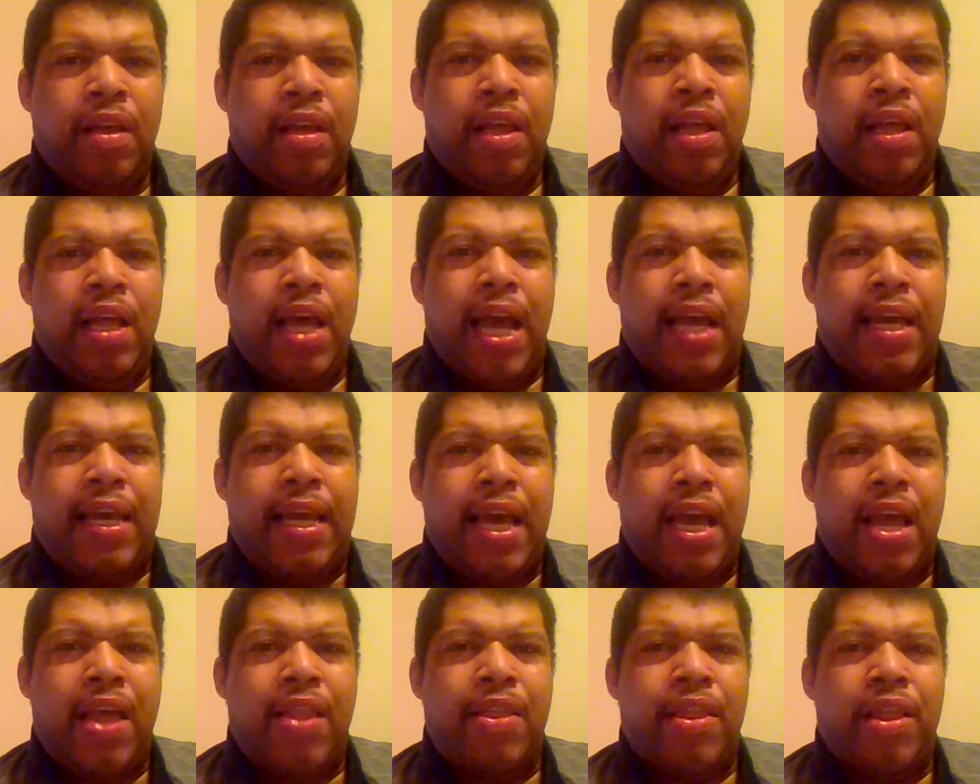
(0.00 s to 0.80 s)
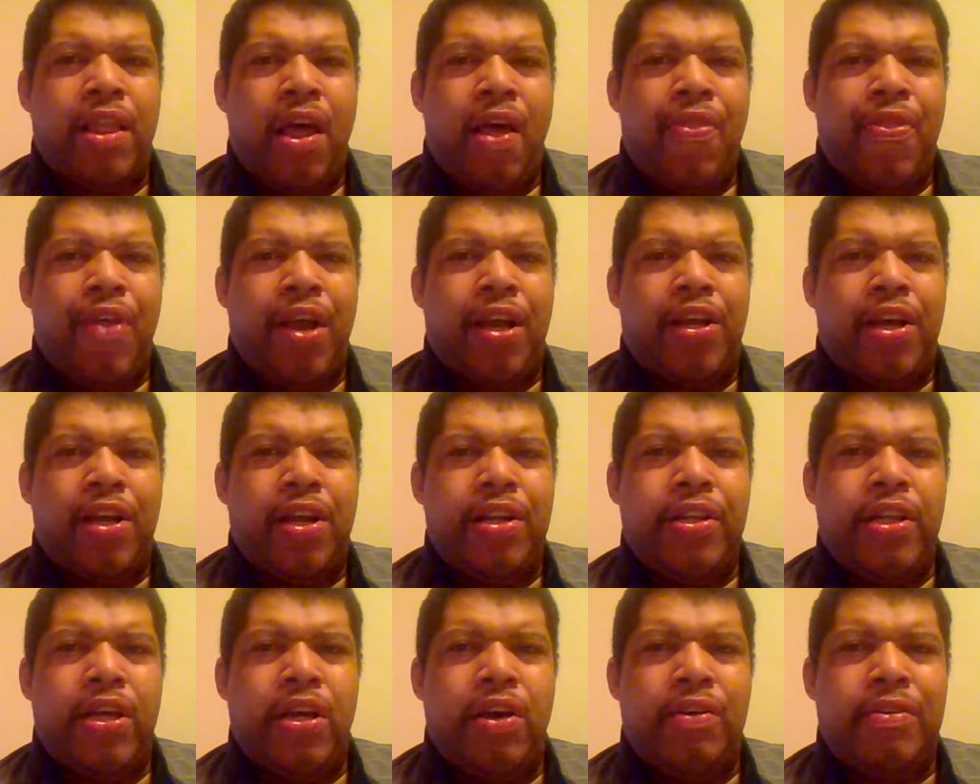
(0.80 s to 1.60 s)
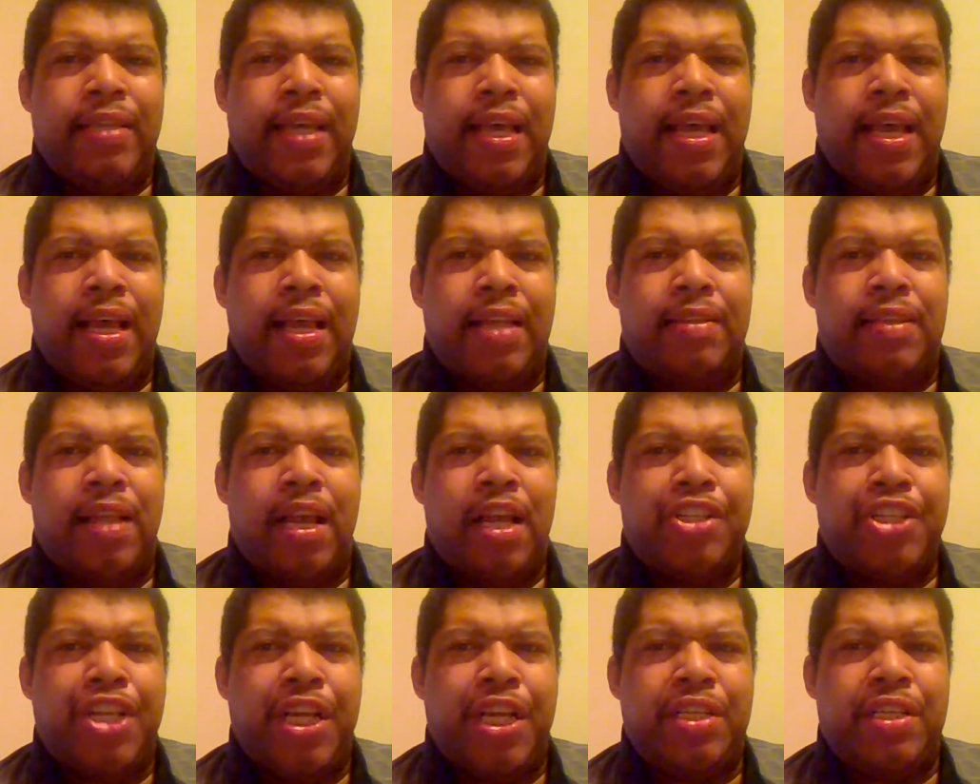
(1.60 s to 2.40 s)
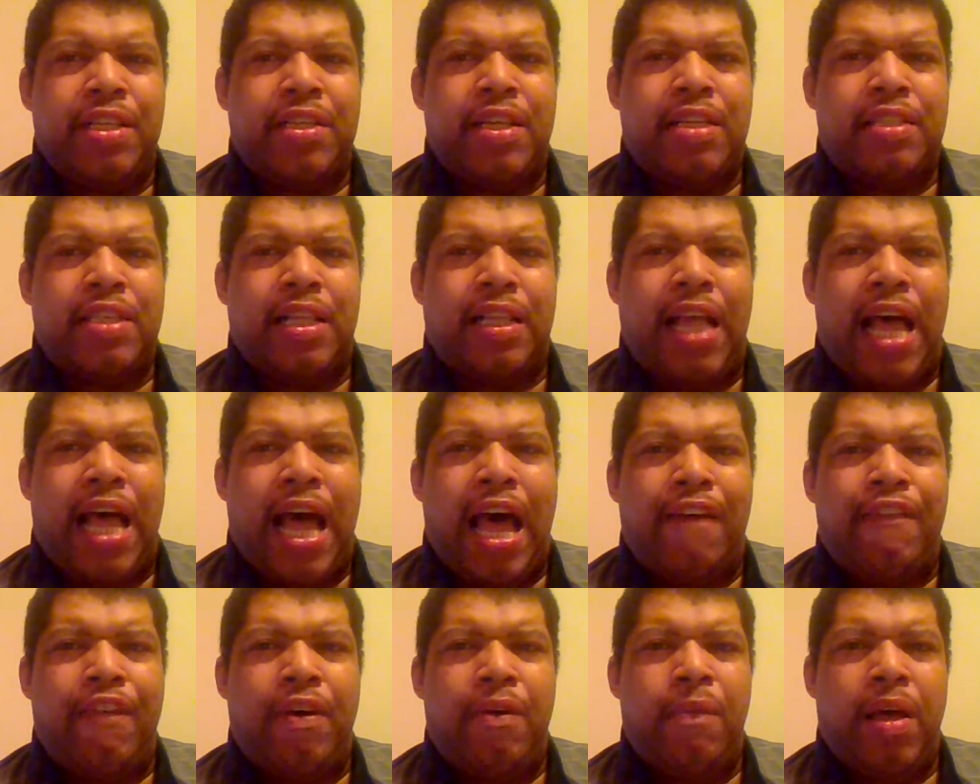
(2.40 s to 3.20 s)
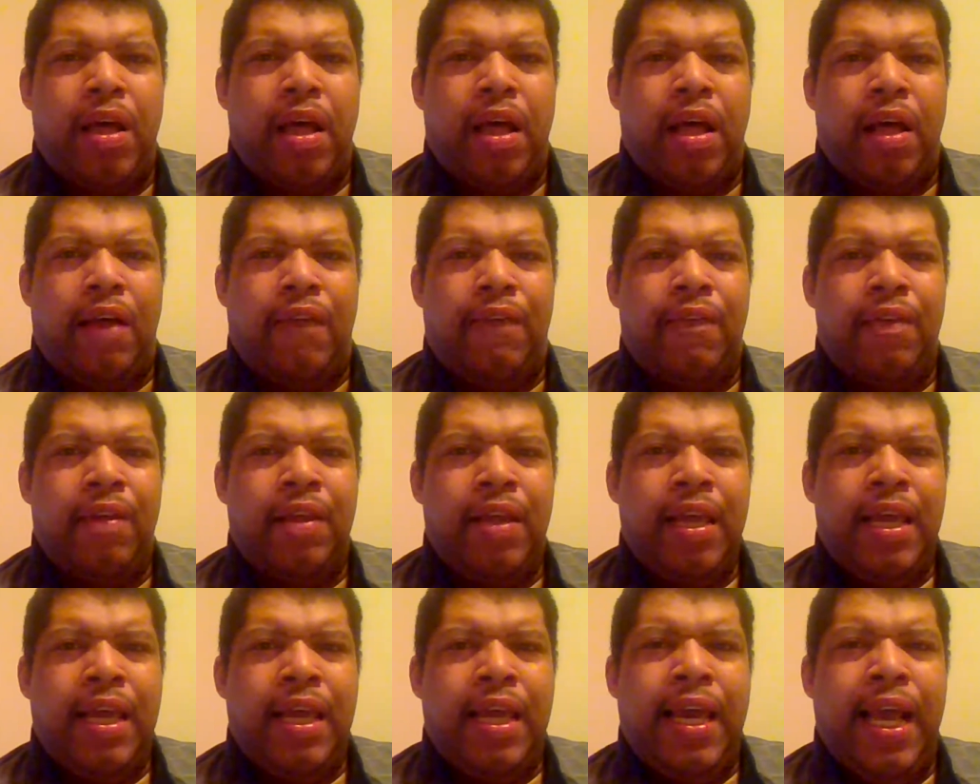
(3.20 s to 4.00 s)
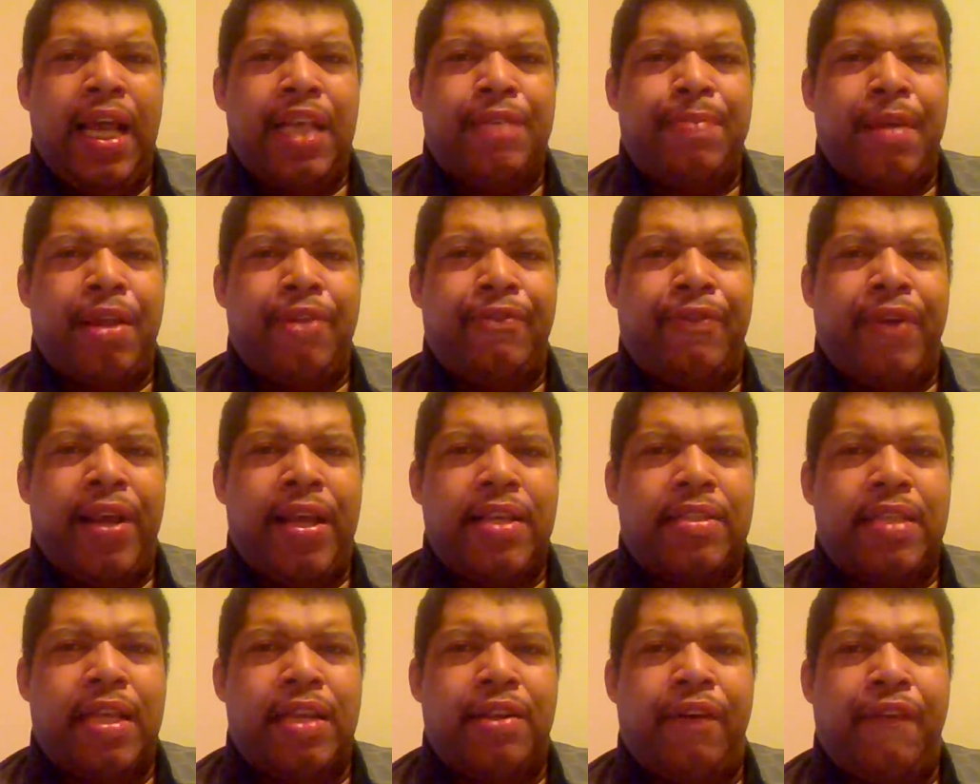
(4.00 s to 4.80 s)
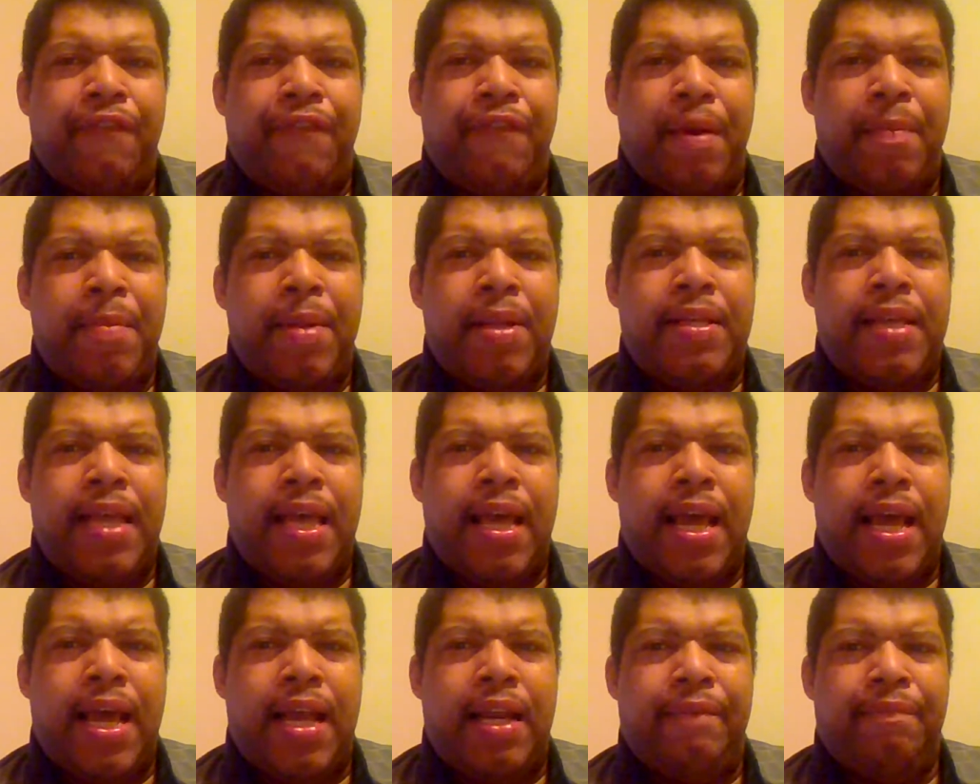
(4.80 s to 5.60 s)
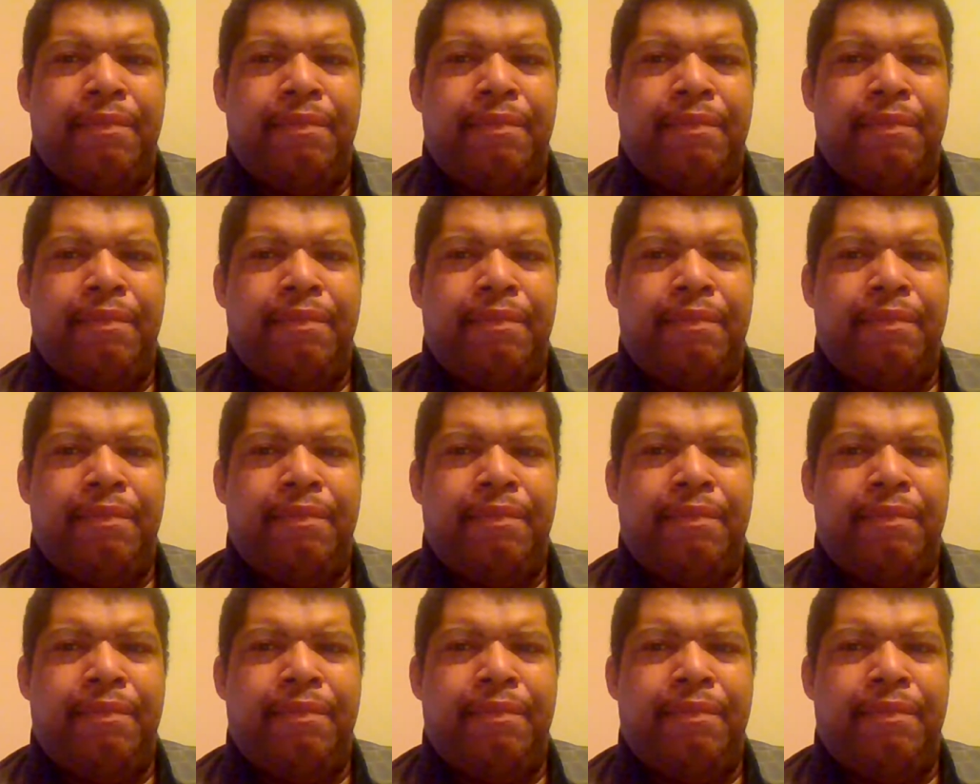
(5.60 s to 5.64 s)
Again, the good news is Jesus is alive and well. He's been risen from the dead.